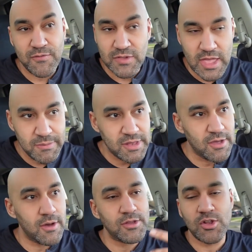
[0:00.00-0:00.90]
filet
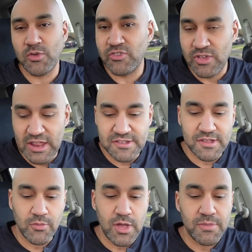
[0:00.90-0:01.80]
mignon. You know what you can at
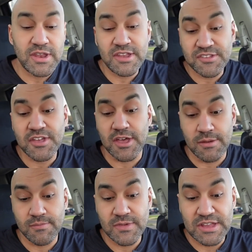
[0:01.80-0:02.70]
Subway, but it is good.
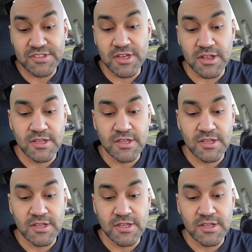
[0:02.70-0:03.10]
It is good.